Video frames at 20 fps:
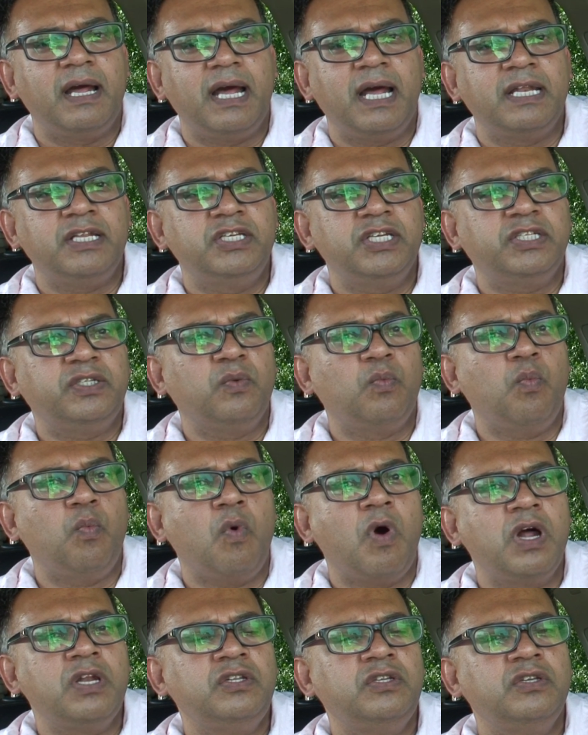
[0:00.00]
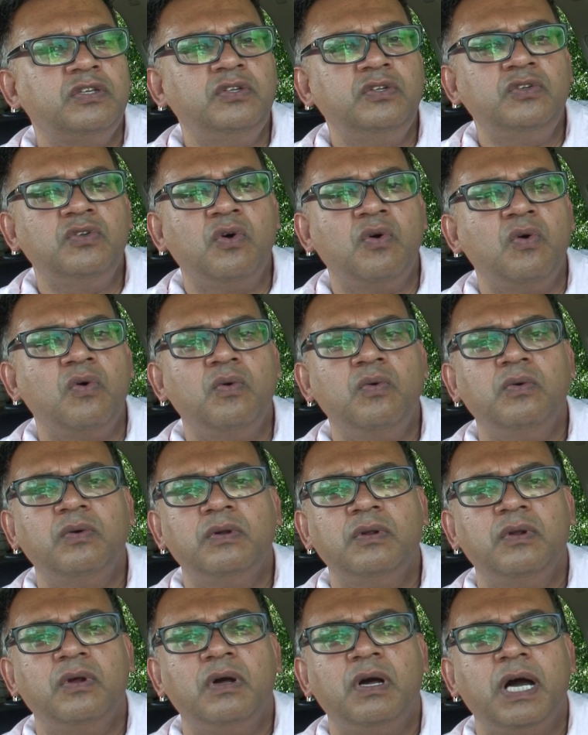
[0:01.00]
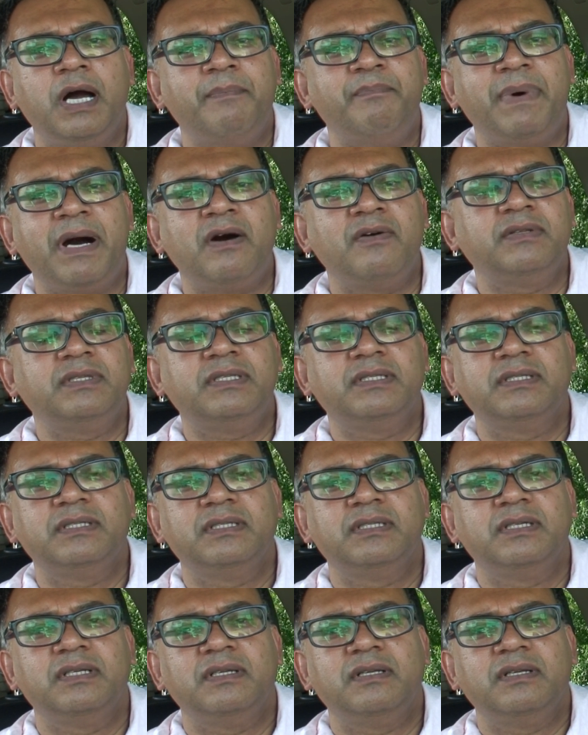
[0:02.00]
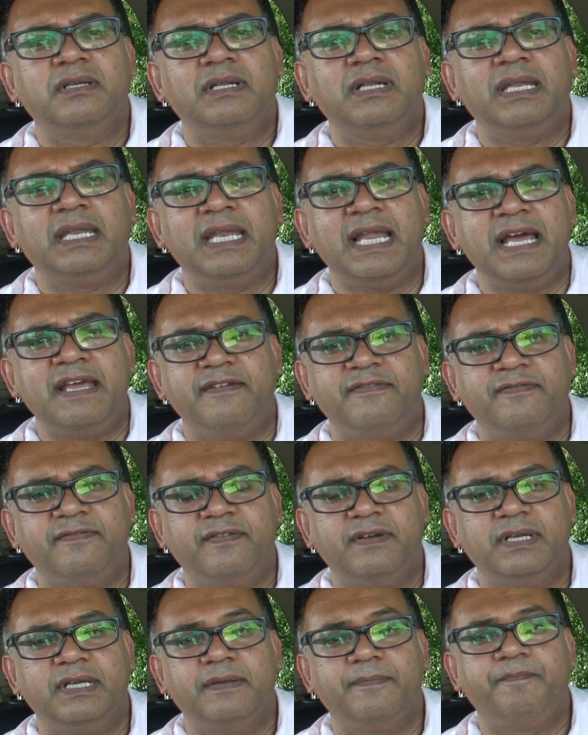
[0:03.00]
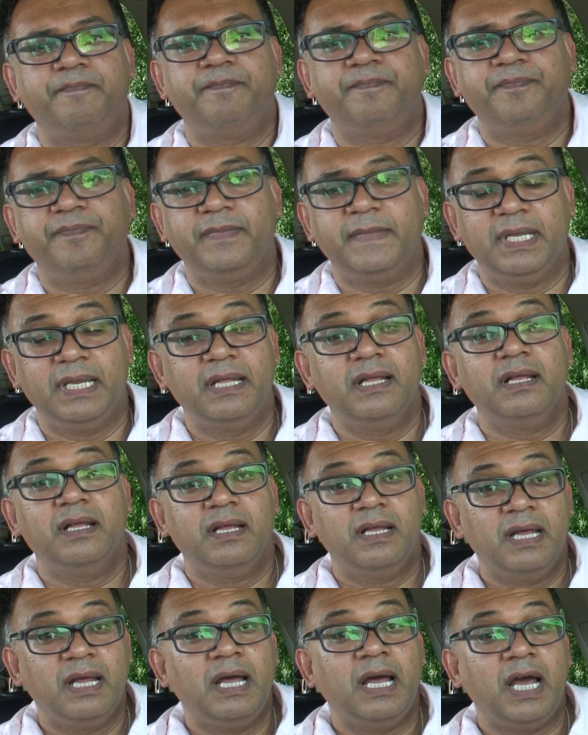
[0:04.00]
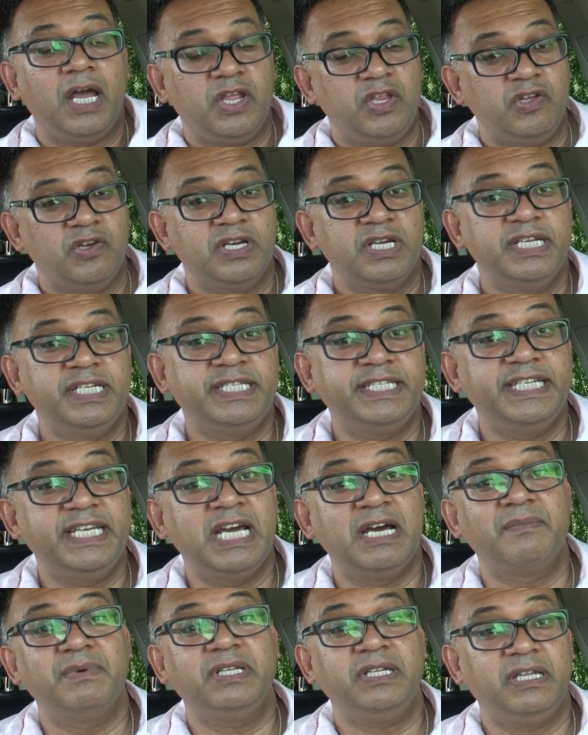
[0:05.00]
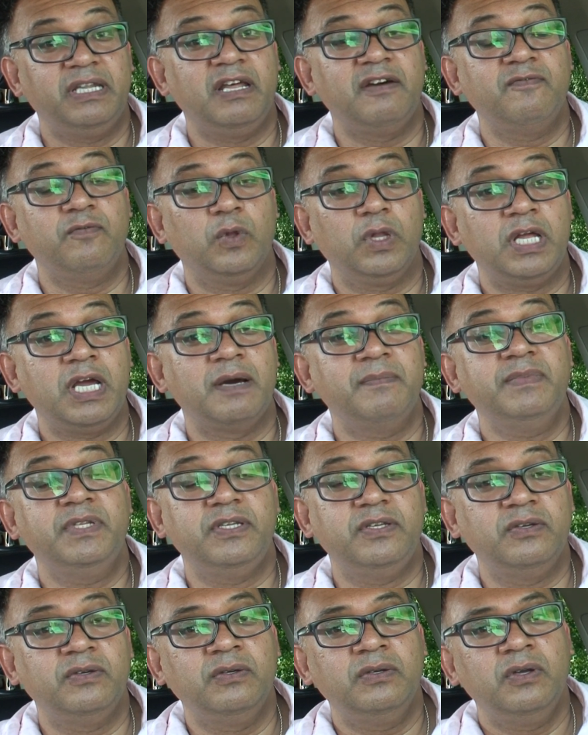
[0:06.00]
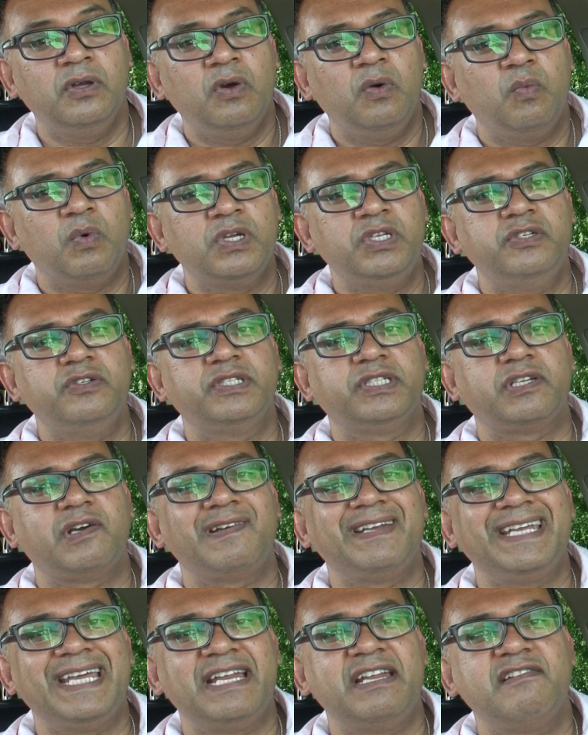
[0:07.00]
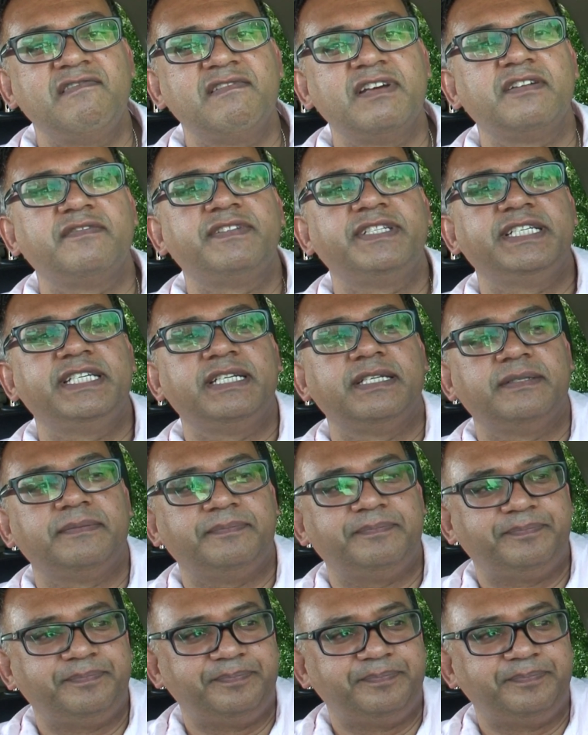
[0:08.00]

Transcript: and just want to know about life. And you're going to see how much love will come to you once you start getting rid of sin.